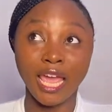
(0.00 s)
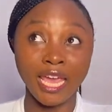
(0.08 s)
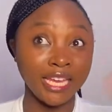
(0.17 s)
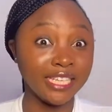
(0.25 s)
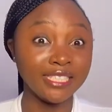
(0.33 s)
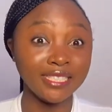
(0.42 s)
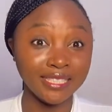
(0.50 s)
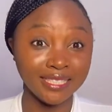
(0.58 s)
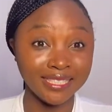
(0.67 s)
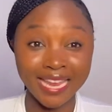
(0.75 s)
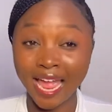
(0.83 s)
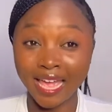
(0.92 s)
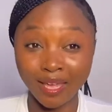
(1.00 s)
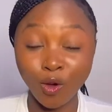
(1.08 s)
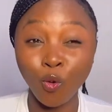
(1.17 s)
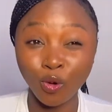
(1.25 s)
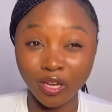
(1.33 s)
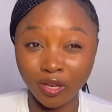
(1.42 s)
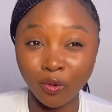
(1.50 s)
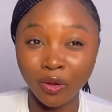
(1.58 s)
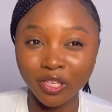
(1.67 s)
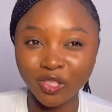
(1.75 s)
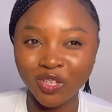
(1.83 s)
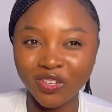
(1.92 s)
in their own
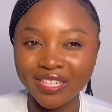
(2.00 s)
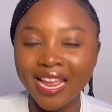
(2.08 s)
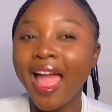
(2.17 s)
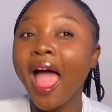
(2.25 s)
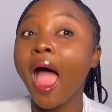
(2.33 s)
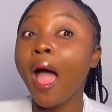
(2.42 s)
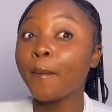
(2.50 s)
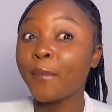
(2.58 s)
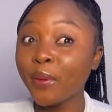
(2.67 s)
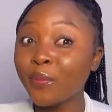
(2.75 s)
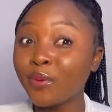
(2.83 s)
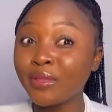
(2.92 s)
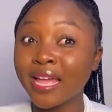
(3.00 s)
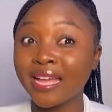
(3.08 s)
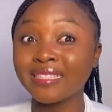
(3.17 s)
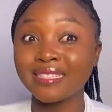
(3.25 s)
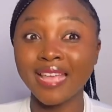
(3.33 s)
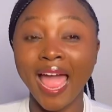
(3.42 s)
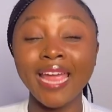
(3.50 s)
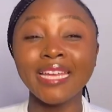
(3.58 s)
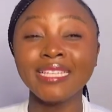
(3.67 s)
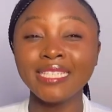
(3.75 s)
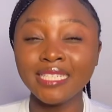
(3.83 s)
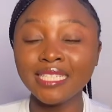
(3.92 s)
equation are people that I
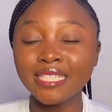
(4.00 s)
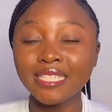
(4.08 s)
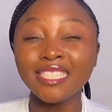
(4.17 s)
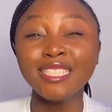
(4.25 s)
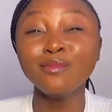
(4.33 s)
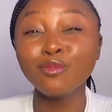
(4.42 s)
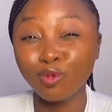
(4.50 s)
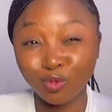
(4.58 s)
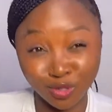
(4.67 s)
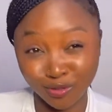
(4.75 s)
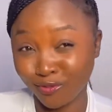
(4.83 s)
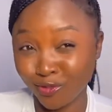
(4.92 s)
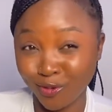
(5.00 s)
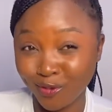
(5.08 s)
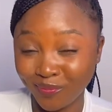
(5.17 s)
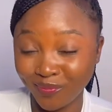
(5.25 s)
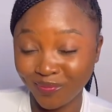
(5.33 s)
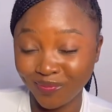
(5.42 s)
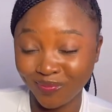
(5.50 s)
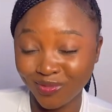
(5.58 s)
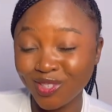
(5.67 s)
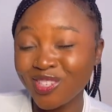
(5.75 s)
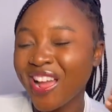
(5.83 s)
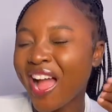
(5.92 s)
did the most for.
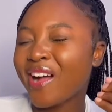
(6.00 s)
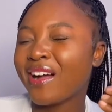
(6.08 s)
Do you know how